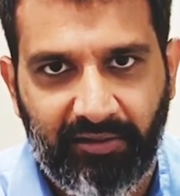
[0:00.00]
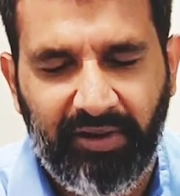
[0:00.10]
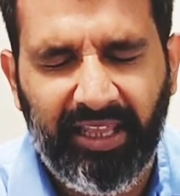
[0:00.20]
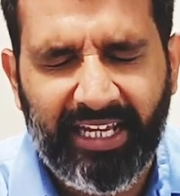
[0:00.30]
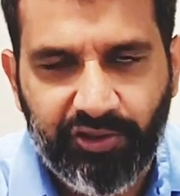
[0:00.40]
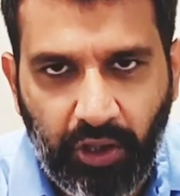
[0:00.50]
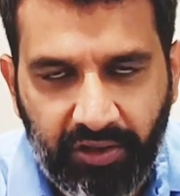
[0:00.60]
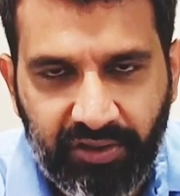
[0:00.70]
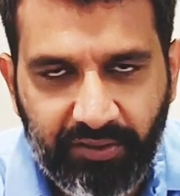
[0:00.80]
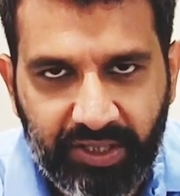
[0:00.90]
When the
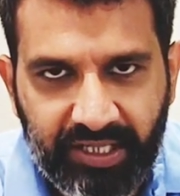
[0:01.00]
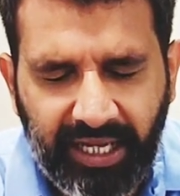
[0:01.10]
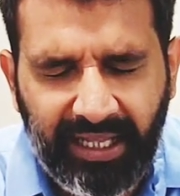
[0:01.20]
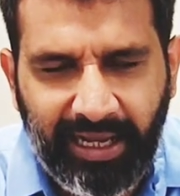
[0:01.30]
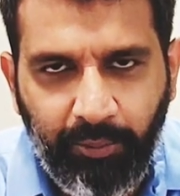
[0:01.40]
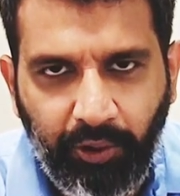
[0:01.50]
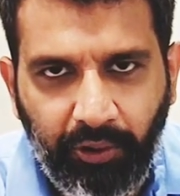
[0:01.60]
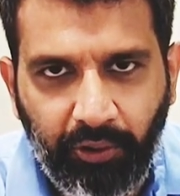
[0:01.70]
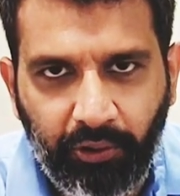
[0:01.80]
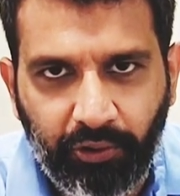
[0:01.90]
astrologer would say that I'm going
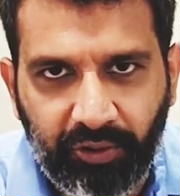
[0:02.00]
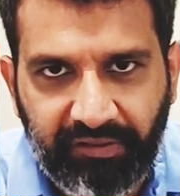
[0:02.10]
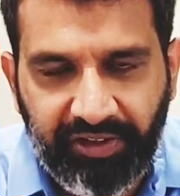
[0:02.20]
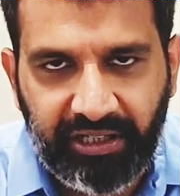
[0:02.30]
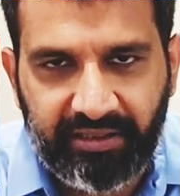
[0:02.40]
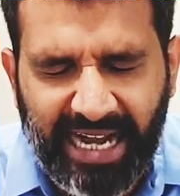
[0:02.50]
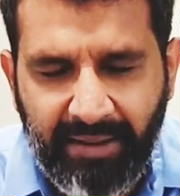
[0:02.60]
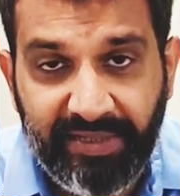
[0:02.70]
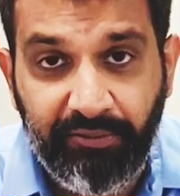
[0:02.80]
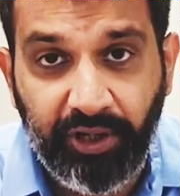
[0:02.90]
to go through difficult times, I